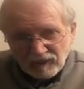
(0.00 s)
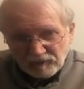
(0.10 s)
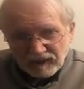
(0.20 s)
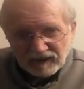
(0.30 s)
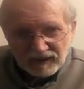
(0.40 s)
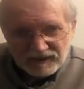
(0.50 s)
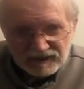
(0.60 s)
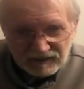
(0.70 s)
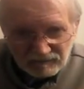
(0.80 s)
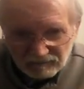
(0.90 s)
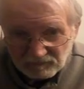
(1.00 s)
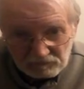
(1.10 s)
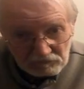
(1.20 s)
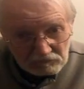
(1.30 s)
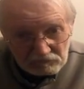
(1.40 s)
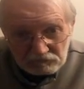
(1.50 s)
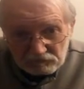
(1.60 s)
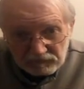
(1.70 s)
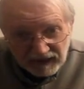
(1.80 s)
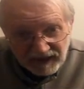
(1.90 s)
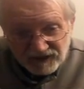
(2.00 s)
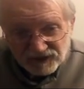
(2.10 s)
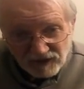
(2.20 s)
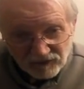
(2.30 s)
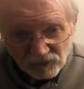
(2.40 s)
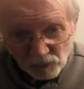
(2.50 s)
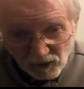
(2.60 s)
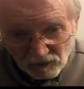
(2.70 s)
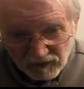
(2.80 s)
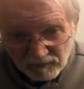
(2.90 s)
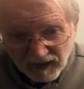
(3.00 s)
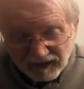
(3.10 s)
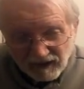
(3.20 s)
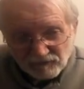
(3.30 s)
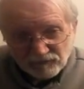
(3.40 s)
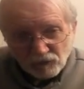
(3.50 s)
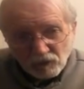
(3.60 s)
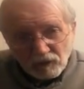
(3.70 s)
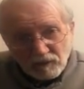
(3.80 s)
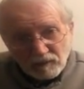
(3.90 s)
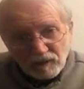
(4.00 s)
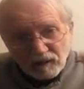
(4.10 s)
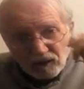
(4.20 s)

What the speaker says: Because Kat's got the welcome mat out for them.